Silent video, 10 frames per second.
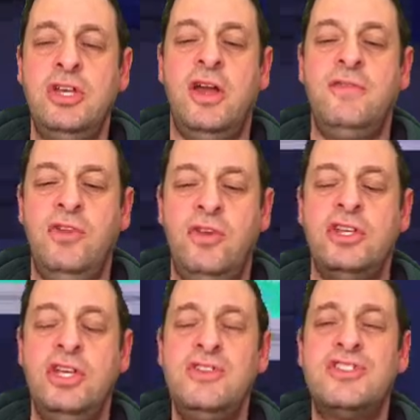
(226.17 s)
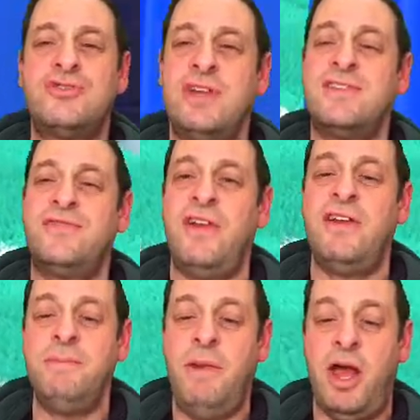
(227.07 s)
I've not used Strix
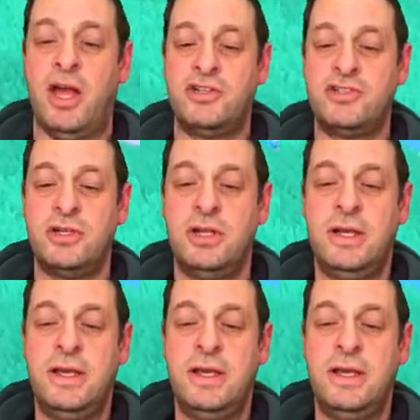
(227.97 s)
very much